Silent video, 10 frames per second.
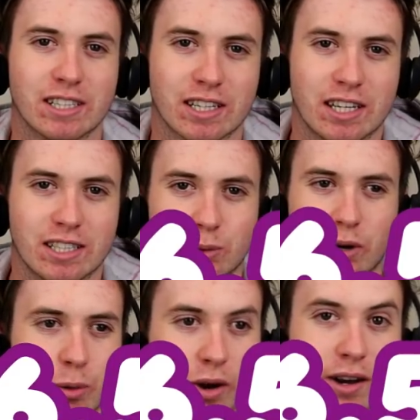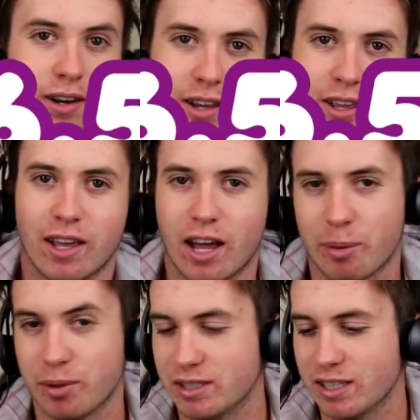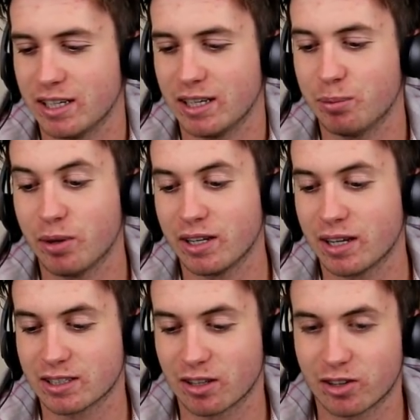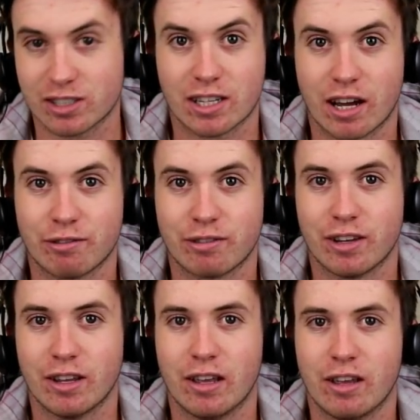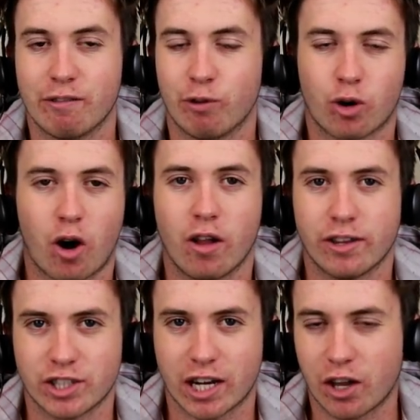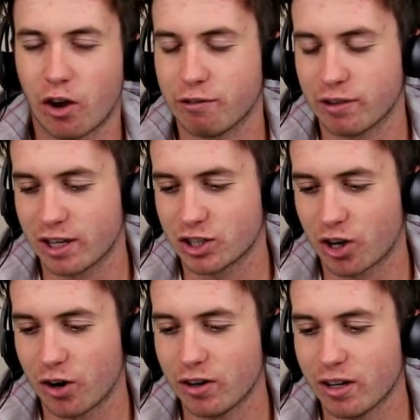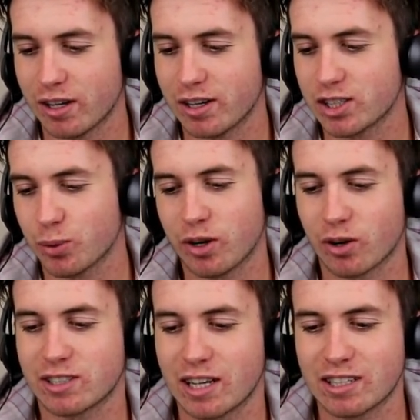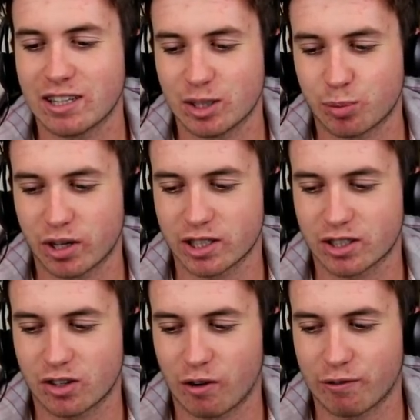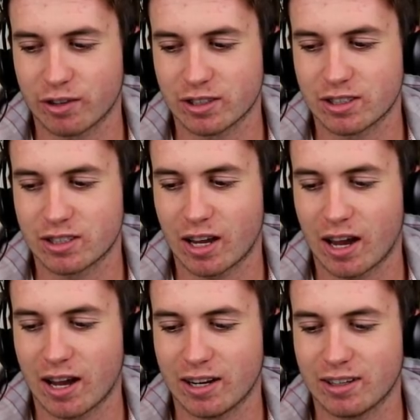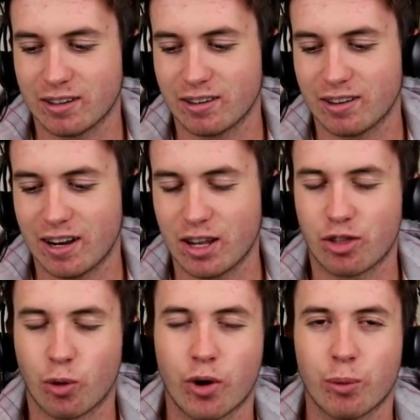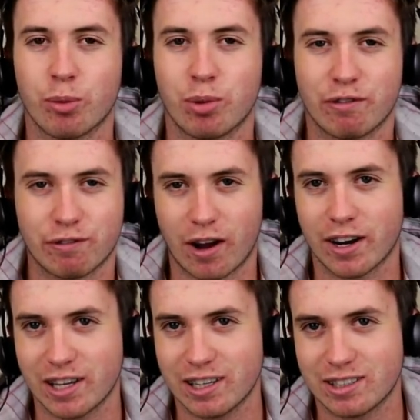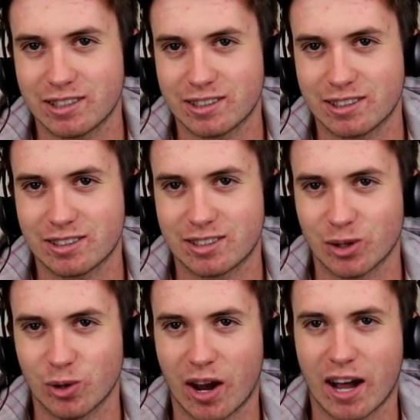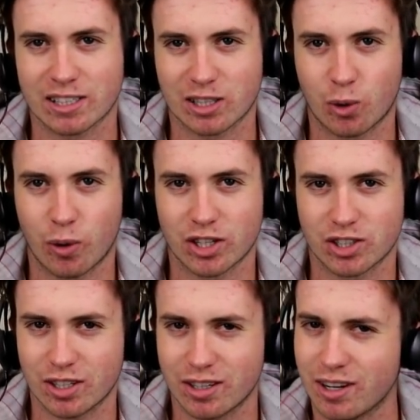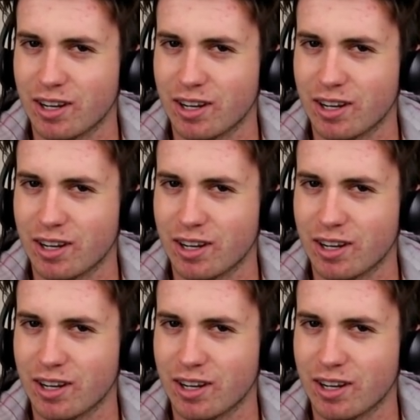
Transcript: at Kiss 101 up in Sydney, but he does a lot of stuff for Kyle and Jackie O for their show. So he got sent to this press conference and he thought it would be funny to ask a question.